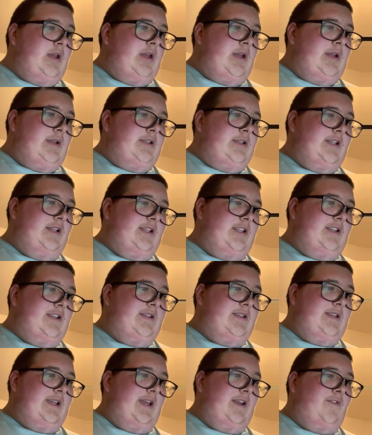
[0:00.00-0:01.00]

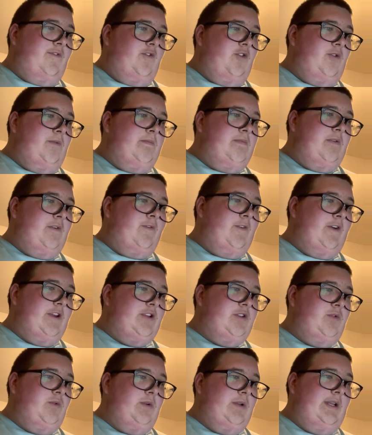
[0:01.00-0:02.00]
Successful
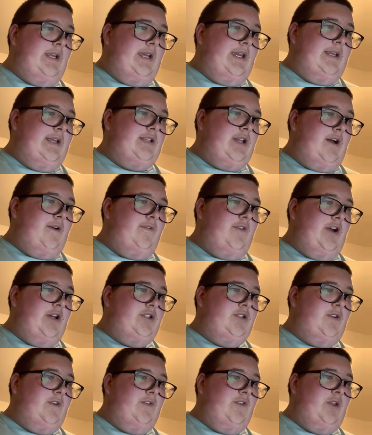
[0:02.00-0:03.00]
professional leagues are
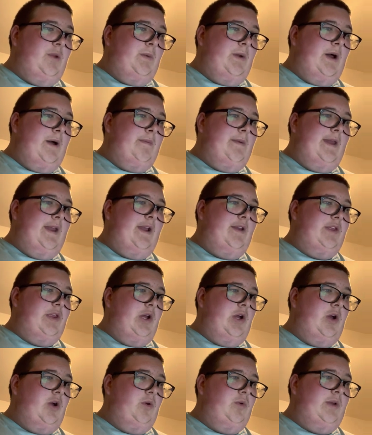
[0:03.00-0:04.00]
vital for the well-being of the
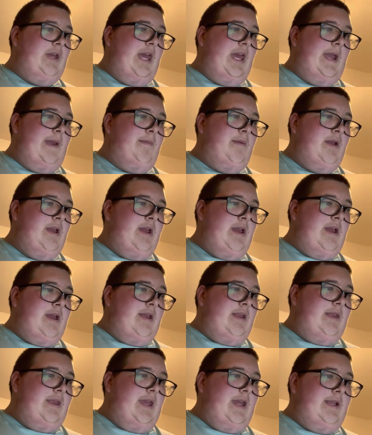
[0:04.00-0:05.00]
whole game.
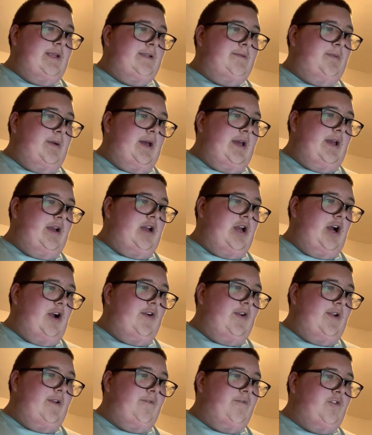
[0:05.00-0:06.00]
They inspire
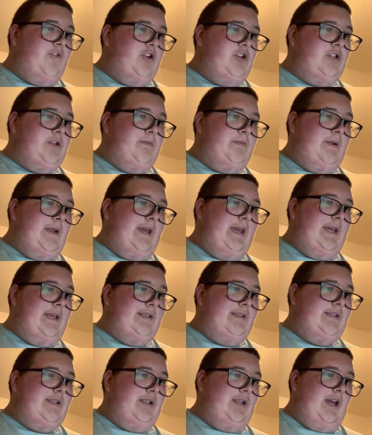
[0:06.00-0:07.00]
current and future
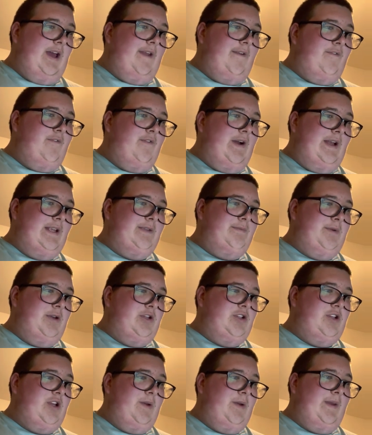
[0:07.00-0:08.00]
players, delight fans by
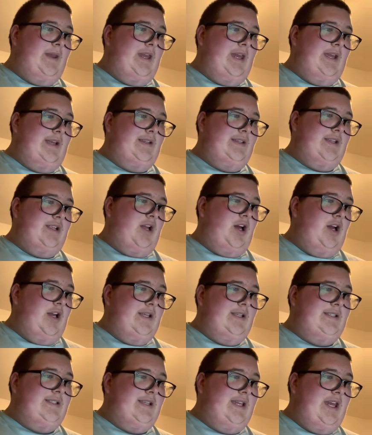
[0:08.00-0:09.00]
showcasing high
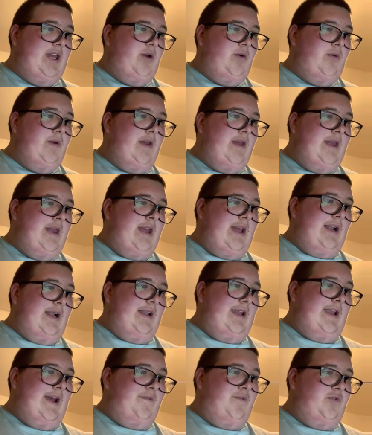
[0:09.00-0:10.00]
skill
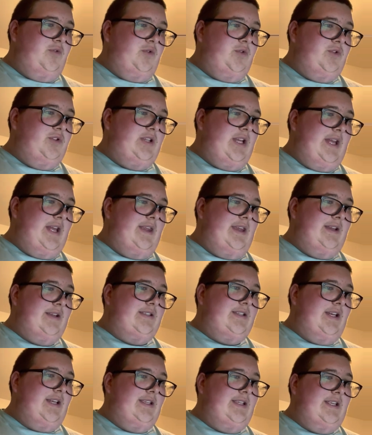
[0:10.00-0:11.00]
levels and the
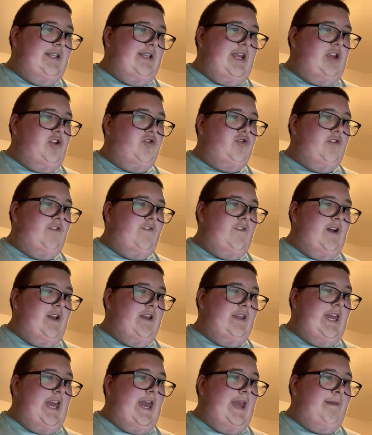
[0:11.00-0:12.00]
exciting nature of our
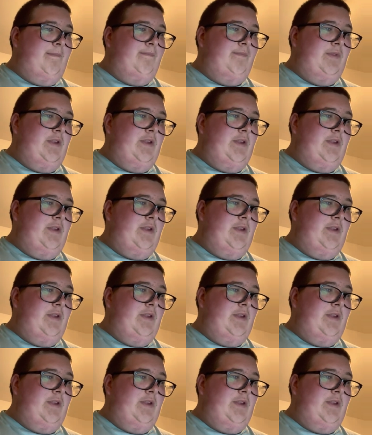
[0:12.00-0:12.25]
game.